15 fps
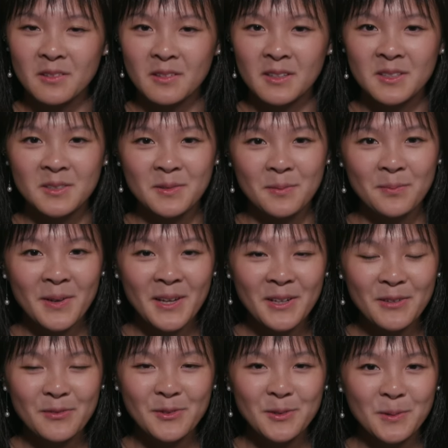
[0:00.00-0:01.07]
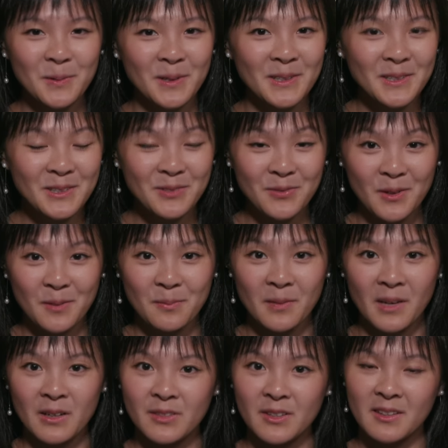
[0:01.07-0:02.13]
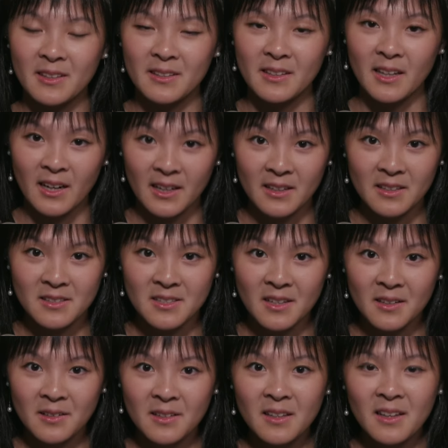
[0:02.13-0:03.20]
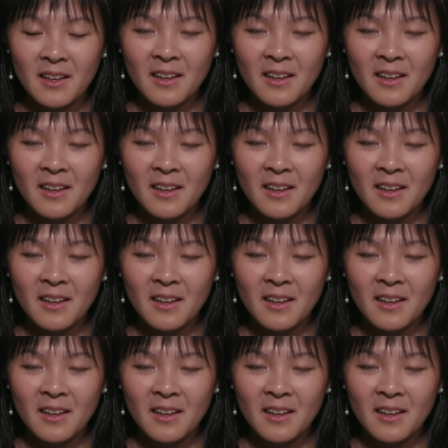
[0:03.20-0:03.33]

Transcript: He's a man of few words, from everything that I can tell.